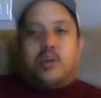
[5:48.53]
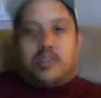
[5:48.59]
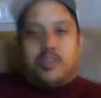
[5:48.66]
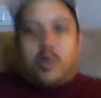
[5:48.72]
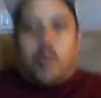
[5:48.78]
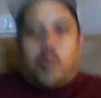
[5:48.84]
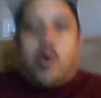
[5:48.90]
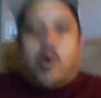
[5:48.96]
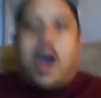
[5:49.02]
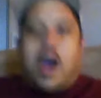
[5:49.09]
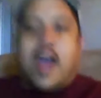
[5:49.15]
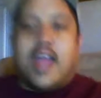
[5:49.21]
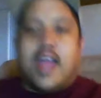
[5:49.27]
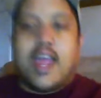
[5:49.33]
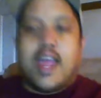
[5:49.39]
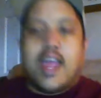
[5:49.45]
why
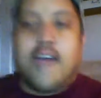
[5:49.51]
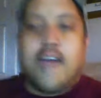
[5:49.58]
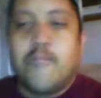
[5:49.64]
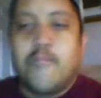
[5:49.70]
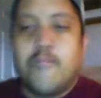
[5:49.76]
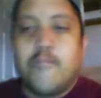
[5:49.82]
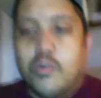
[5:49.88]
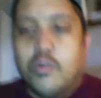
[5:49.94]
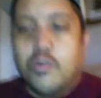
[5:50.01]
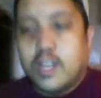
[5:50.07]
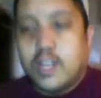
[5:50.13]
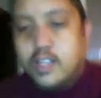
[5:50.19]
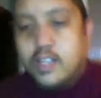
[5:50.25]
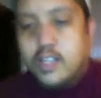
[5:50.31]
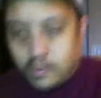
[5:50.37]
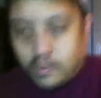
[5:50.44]
have
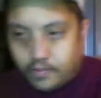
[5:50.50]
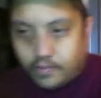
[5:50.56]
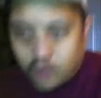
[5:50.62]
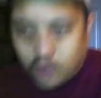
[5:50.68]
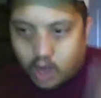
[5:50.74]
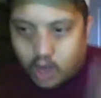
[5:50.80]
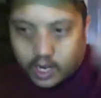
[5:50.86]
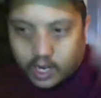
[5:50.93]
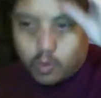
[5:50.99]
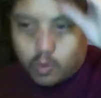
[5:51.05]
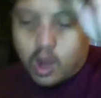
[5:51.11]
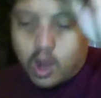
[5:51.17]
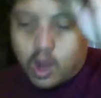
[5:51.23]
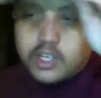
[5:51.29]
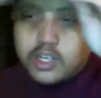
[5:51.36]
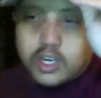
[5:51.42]
movies if you're not going to
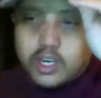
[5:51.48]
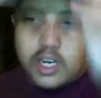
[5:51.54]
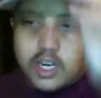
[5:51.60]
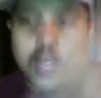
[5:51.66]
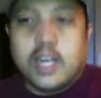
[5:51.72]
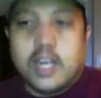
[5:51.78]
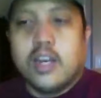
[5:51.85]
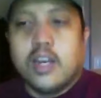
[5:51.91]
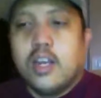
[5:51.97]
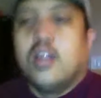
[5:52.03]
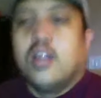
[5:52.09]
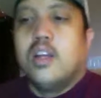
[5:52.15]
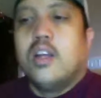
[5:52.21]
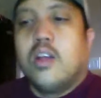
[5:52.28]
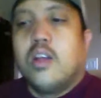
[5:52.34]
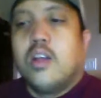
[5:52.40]
watch it? And
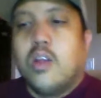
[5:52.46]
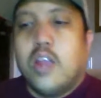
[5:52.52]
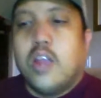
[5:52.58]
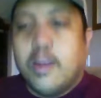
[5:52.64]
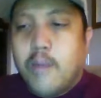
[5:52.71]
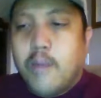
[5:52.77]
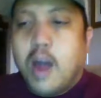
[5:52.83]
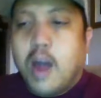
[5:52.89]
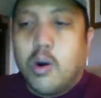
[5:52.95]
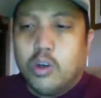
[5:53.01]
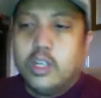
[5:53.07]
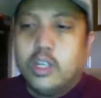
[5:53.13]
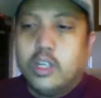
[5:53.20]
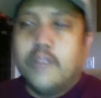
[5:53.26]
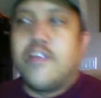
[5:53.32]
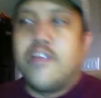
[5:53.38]
in my early
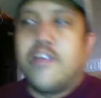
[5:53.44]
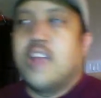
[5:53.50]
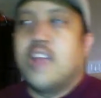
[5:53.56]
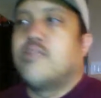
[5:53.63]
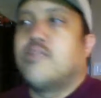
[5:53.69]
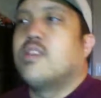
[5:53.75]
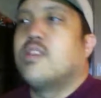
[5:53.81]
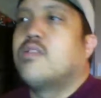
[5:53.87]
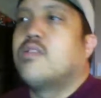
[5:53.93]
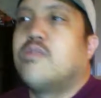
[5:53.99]
phases,